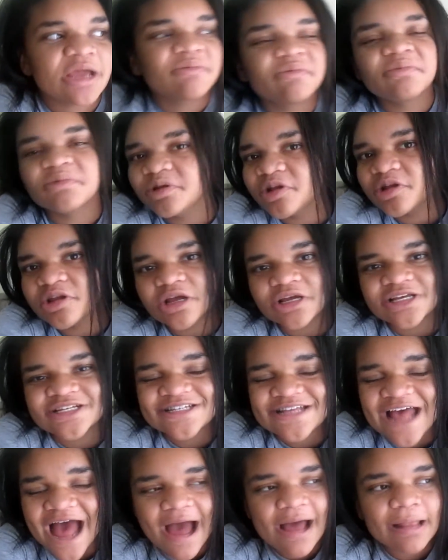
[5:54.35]
when we did
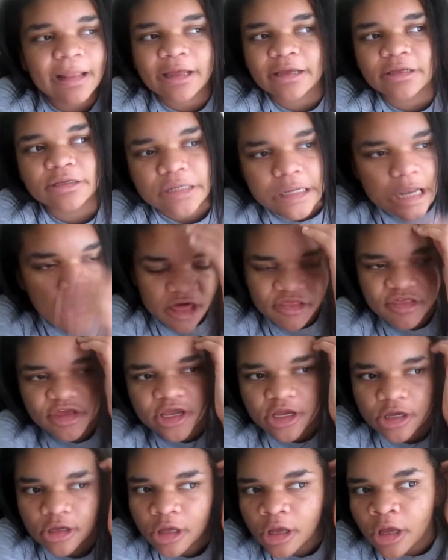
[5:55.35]
exact like
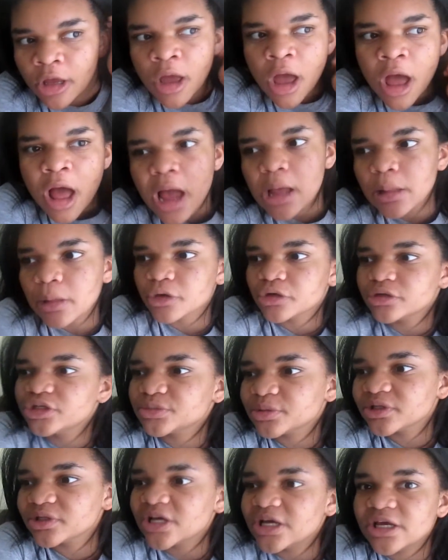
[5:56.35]
nothing. I literally just
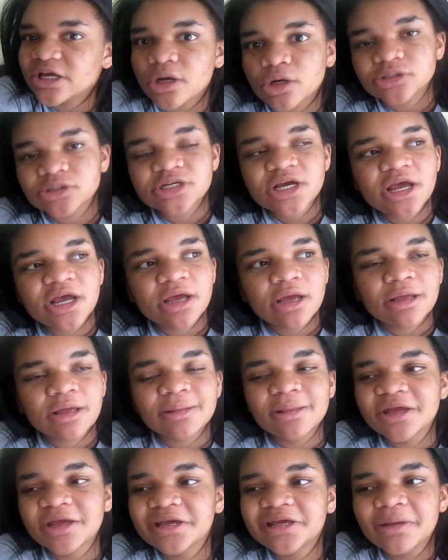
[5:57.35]
been laying all day,
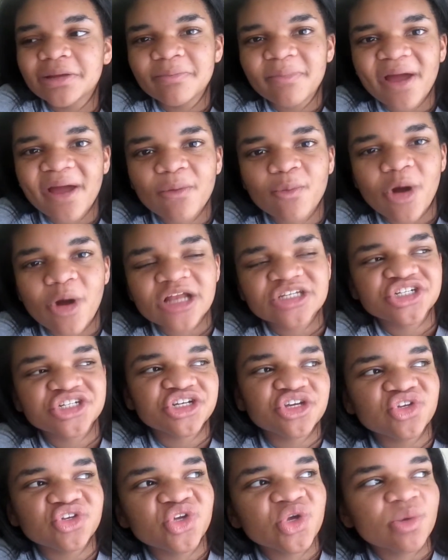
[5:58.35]
laying in bed watching
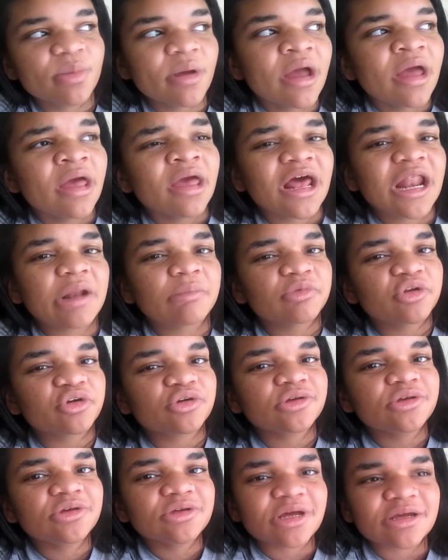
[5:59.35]
YouTube, and I'm
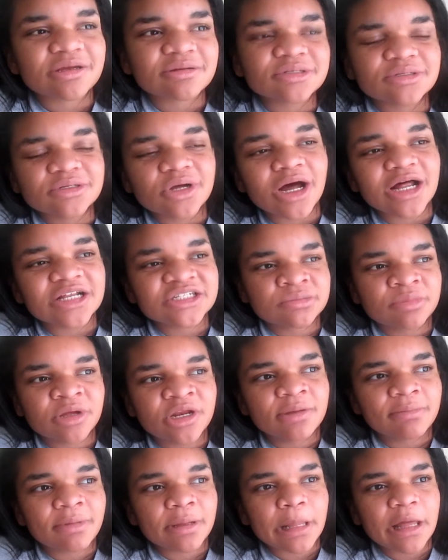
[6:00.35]
literally like
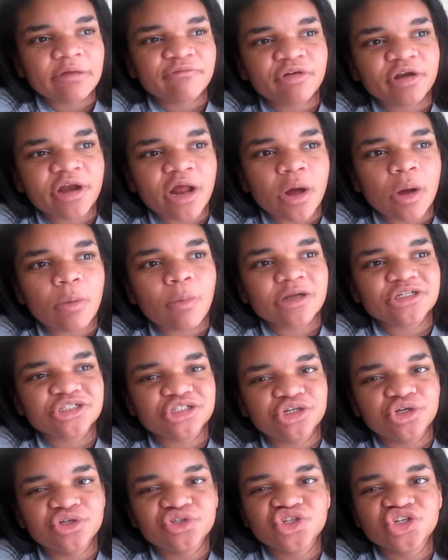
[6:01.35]
contemplating my life right now. I'm watching
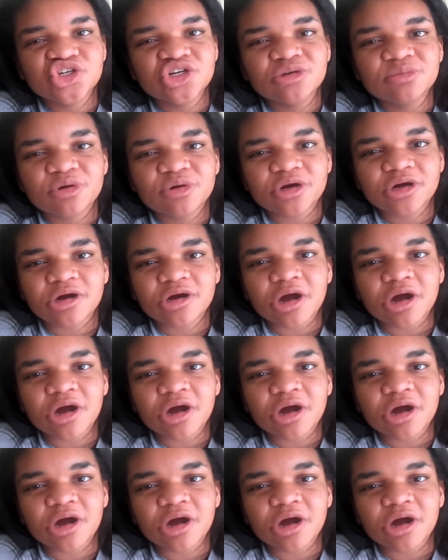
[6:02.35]
YouTube or